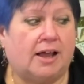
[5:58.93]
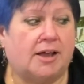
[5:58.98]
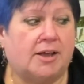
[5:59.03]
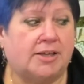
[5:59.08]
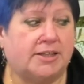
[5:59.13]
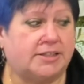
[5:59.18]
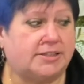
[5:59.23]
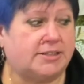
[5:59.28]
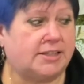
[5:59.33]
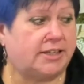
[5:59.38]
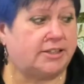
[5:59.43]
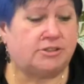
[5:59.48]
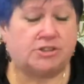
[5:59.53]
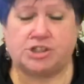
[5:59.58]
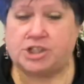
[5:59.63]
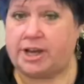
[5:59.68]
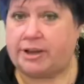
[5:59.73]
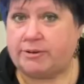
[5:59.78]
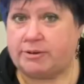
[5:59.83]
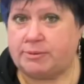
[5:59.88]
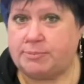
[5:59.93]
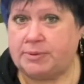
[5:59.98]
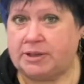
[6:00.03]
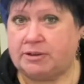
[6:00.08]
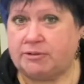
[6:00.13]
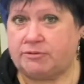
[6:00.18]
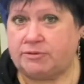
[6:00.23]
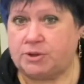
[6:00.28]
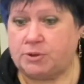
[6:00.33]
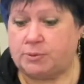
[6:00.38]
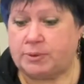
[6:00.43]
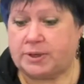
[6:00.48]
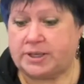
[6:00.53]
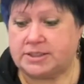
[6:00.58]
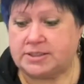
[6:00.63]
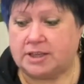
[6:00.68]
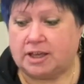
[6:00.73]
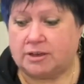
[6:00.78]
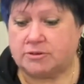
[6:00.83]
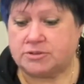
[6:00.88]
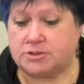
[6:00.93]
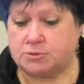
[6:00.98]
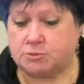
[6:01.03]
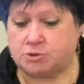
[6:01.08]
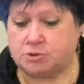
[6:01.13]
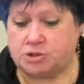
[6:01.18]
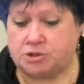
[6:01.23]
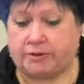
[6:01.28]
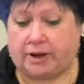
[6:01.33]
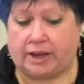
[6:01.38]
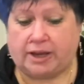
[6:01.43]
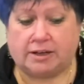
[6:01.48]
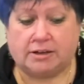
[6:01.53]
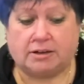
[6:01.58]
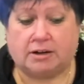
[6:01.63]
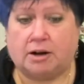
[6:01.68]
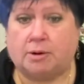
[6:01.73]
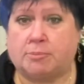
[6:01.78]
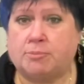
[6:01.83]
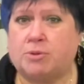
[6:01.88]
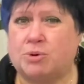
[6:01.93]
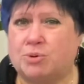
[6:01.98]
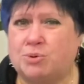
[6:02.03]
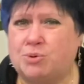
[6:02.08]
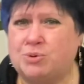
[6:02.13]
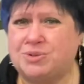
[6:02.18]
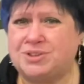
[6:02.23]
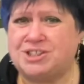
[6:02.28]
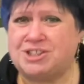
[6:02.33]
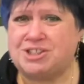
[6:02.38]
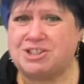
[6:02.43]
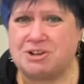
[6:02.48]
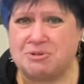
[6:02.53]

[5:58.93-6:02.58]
He shouted me a few weeks ago and said, what do you reckon? And I thought, oh, do you know